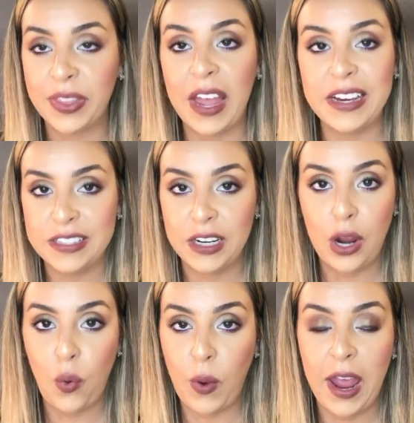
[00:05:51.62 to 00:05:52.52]
I
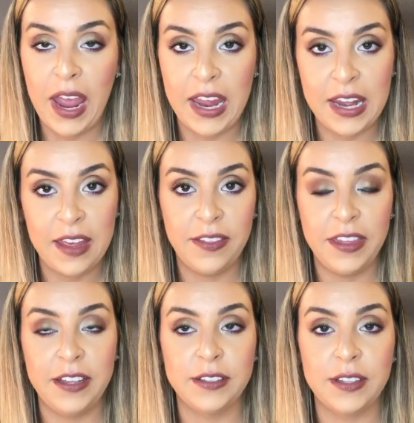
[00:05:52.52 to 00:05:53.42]
didn't wet any of
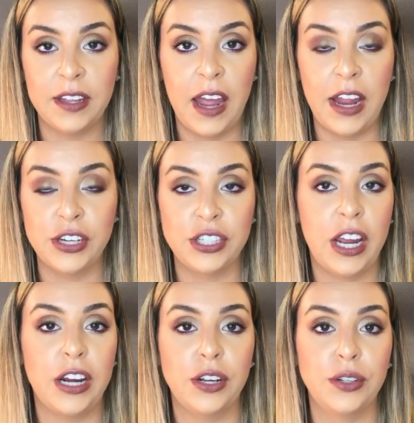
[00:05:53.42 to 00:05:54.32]
these
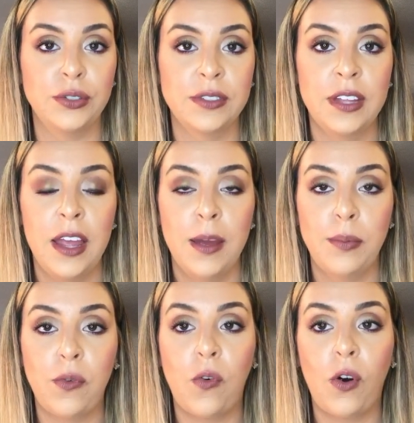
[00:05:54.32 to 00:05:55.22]
eyeshadows
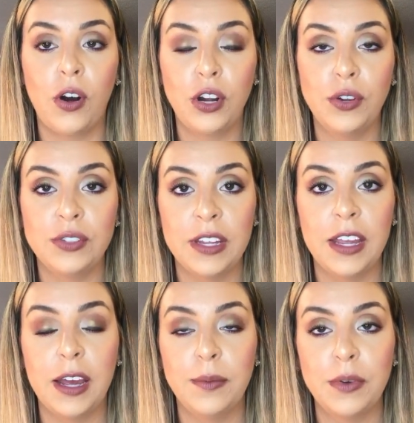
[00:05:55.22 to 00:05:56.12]
before using
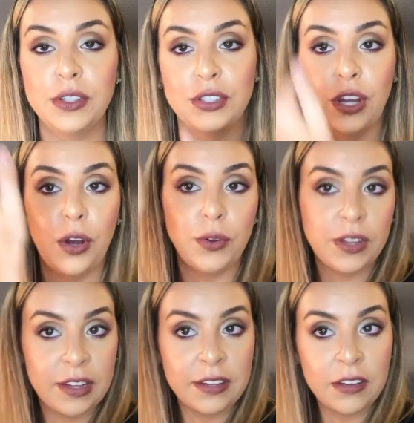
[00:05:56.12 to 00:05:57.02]
them, so
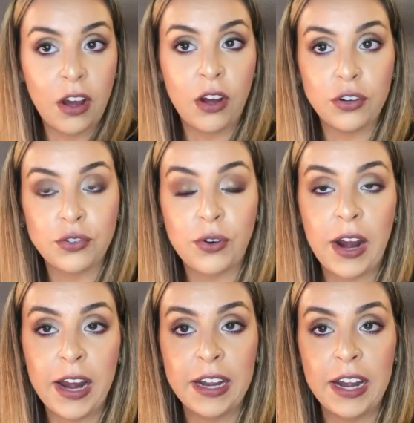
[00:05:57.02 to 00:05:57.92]
this is all
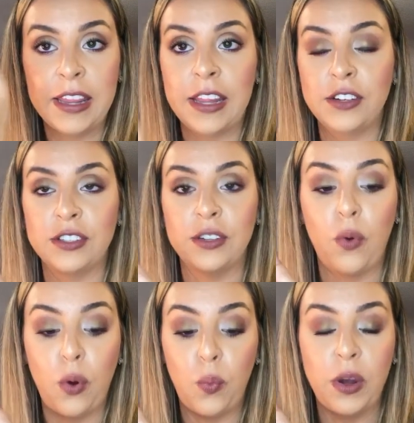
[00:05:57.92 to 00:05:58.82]
dried and then just
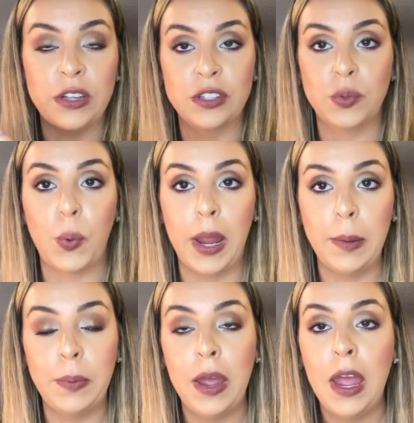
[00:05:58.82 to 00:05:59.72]
one
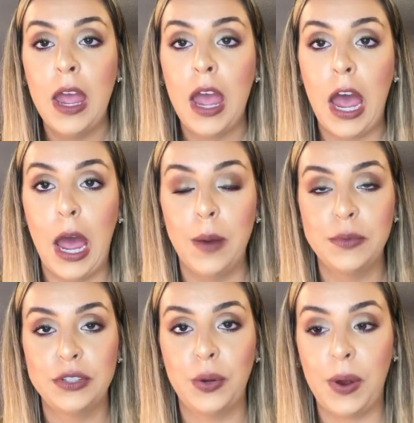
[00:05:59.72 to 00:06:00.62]
swipe.
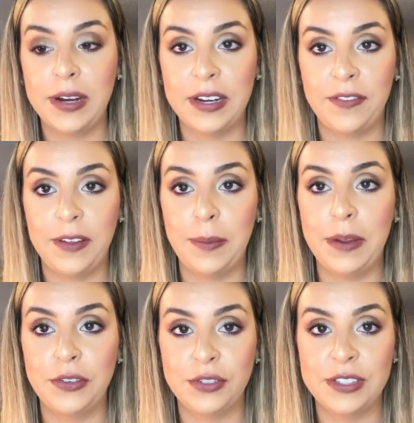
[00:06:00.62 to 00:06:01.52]
So I definitely am
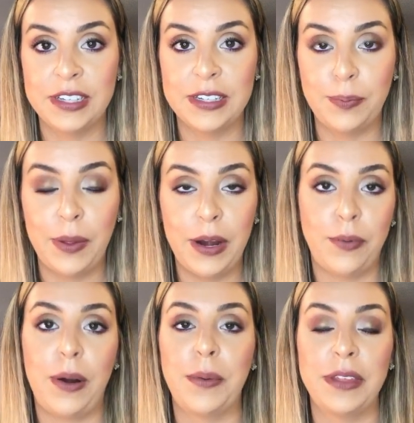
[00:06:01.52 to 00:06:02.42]
interested to play
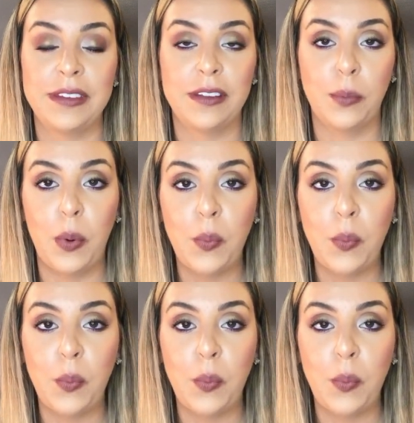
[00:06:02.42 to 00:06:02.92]
around with these a little bit